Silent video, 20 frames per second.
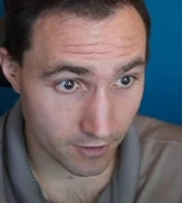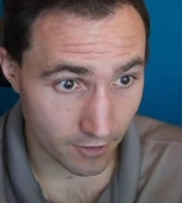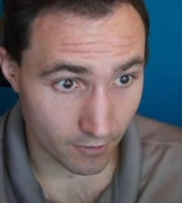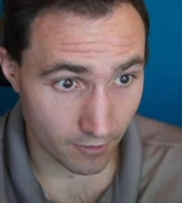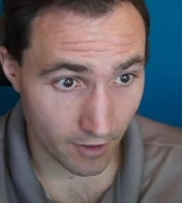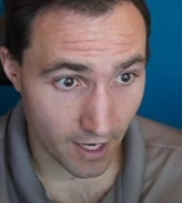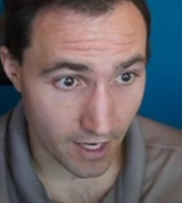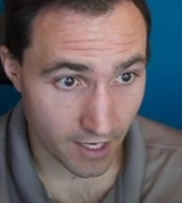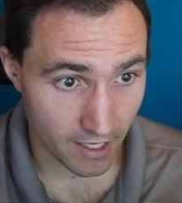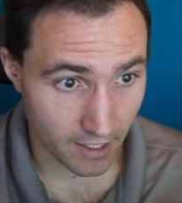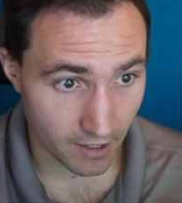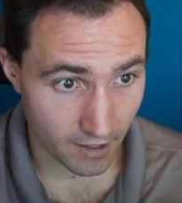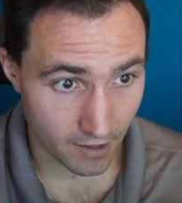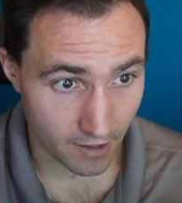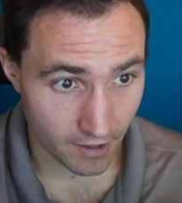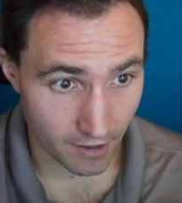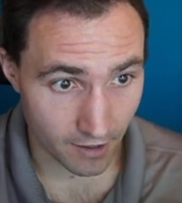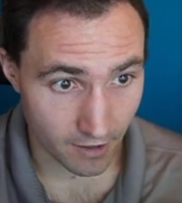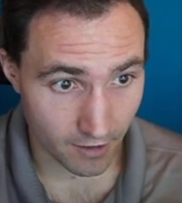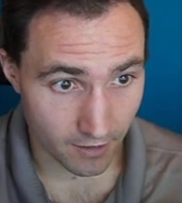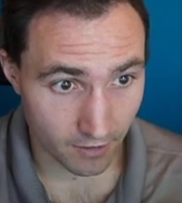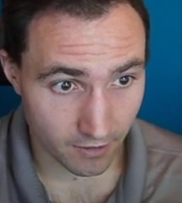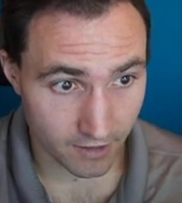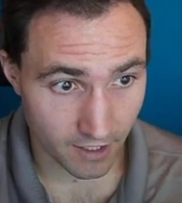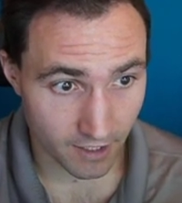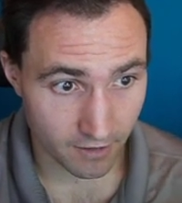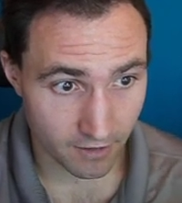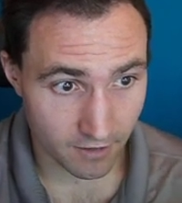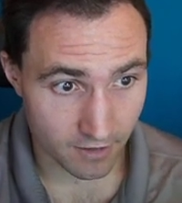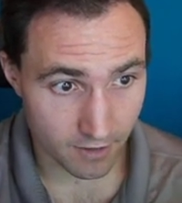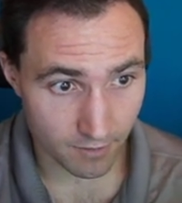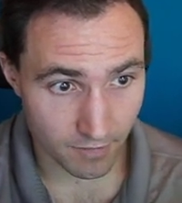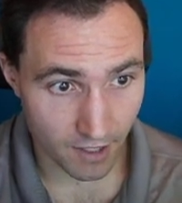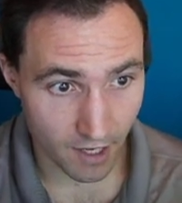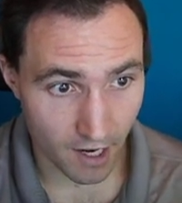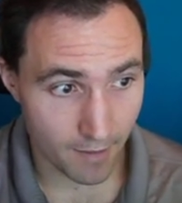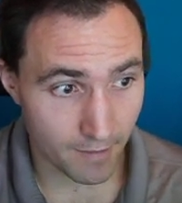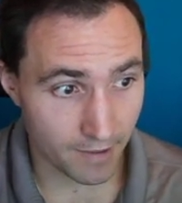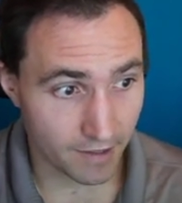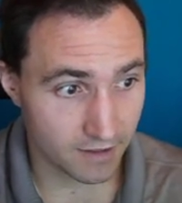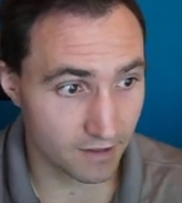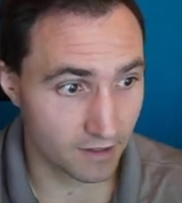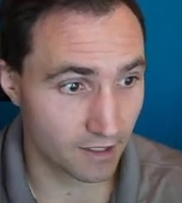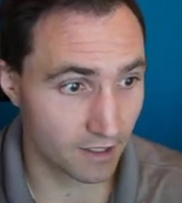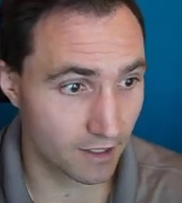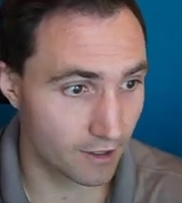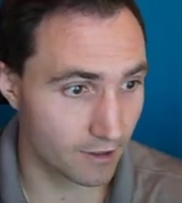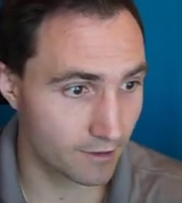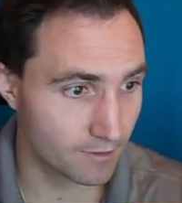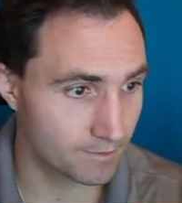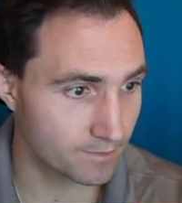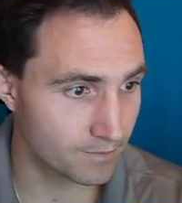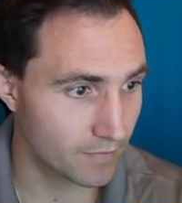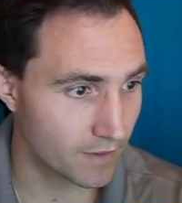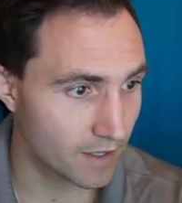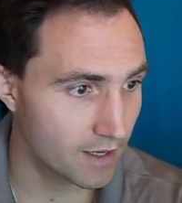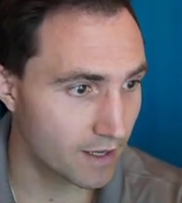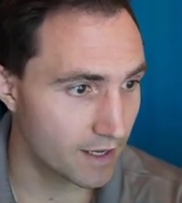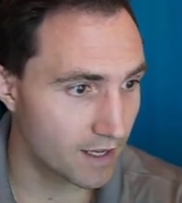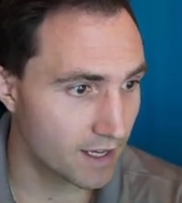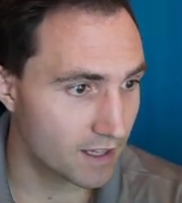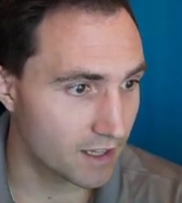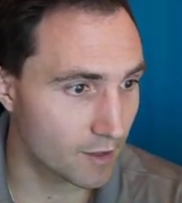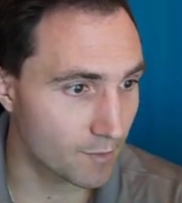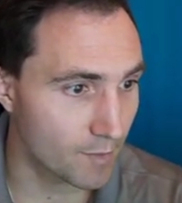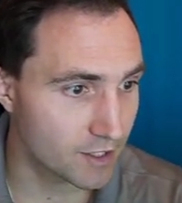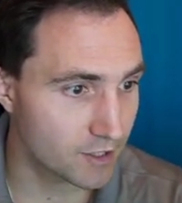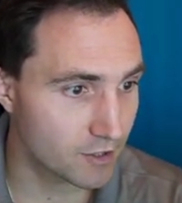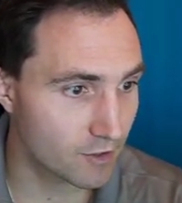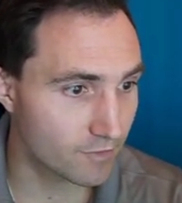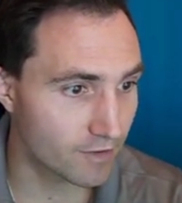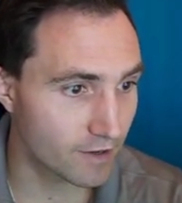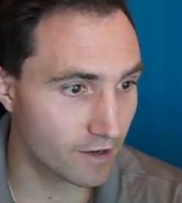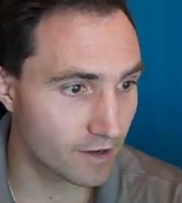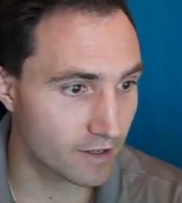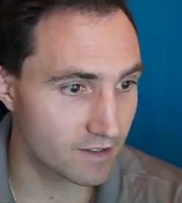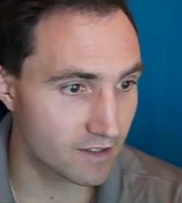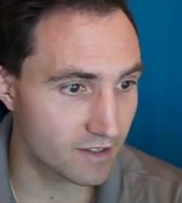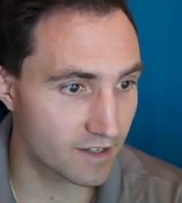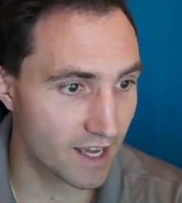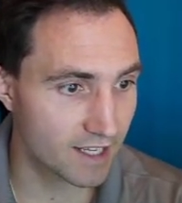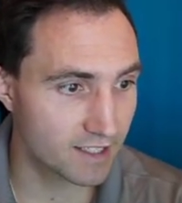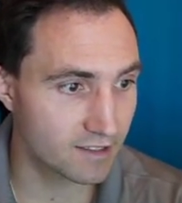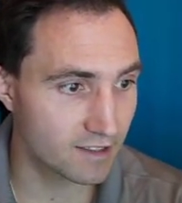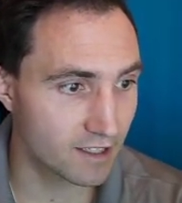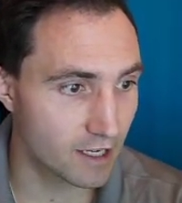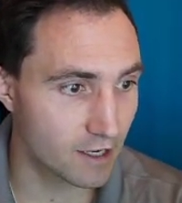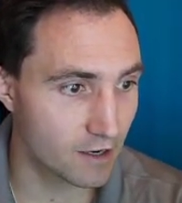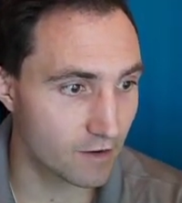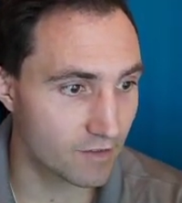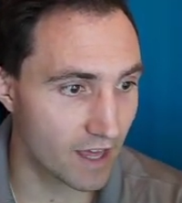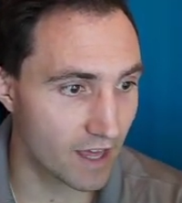right here, looks like there's some comments in here. The mesosphere is the next layer of the